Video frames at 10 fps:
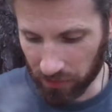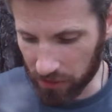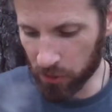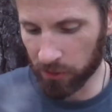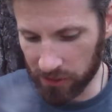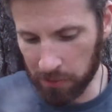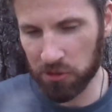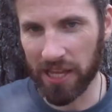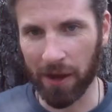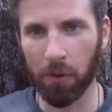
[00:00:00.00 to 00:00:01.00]
So the deep
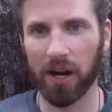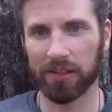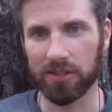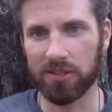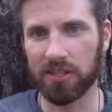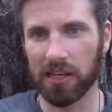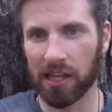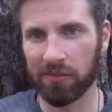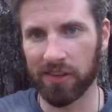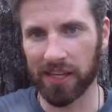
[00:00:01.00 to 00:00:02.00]
state wanted to steal
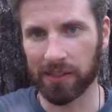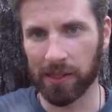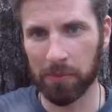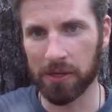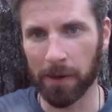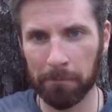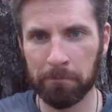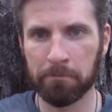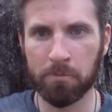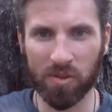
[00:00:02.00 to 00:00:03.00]
everything in Libya
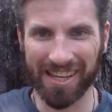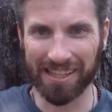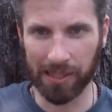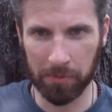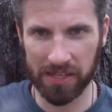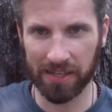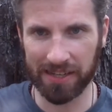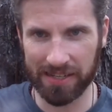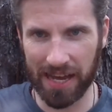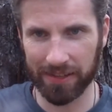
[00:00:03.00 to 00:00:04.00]
and get Libya
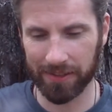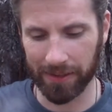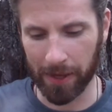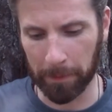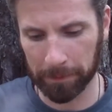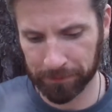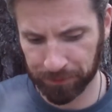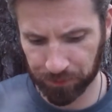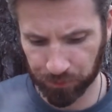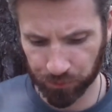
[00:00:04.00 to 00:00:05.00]
in debt to them.
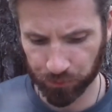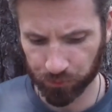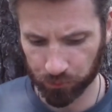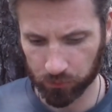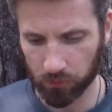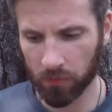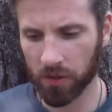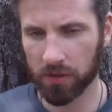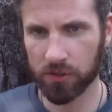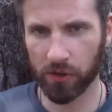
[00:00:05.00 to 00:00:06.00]

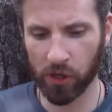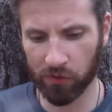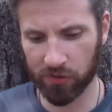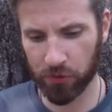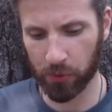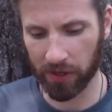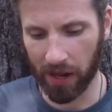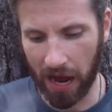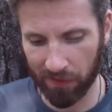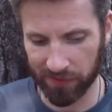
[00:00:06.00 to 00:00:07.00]
So they overthrew
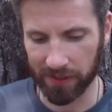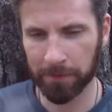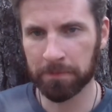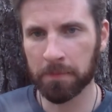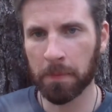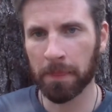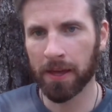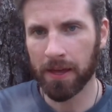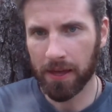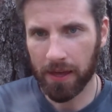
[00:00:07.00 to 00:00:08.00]
Gaddafi,
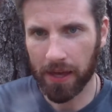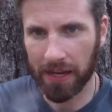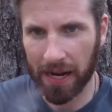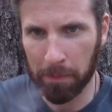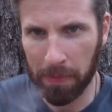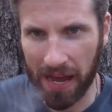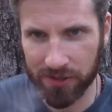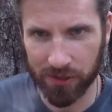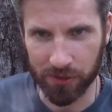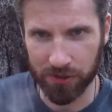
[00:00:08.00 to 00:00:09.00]
and that
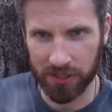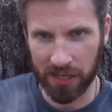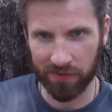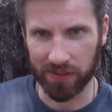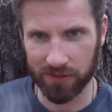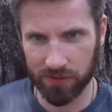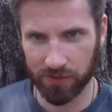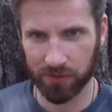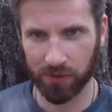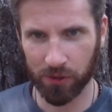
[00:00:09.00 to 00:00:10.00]
Ambassador
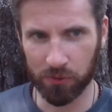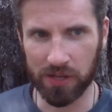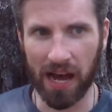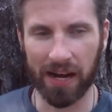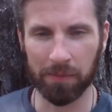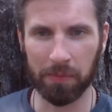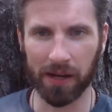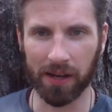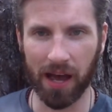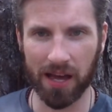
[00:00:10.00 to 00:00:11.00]
Stevens, who died in
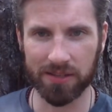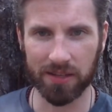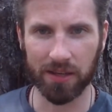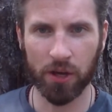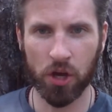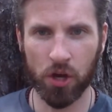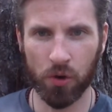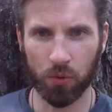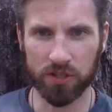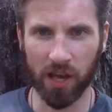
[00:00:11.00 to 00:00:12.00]
Benghazi,
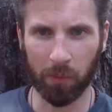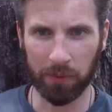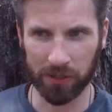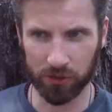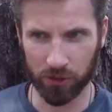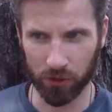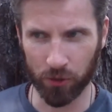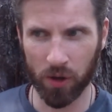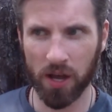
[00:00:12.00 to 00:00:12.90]
was helping to